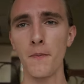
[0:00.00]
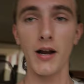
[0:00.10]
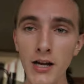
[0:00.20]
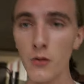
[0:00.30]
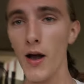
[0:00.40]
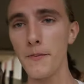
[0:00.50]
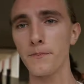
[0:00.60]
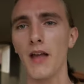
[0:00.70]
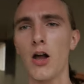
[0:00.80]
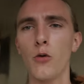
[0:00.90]
But
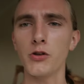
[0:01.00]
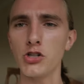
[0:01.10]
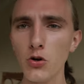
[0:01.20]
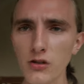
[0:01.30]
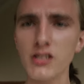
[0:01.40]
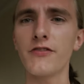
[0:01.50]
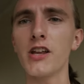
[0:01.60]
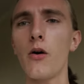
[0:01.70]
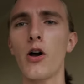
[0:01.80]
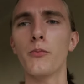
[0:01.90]
anyway, I hope you enjoyed this
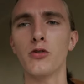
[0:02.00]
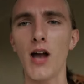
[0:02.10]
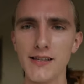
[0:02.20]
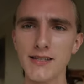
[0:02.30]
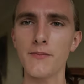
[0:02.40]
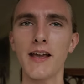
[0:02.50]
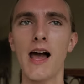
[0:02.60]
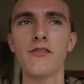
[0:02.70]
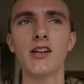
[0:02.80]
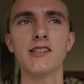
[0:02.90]
video. I hope you got something
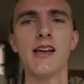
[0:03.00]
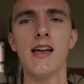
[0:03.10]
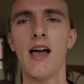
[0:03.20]
out of it.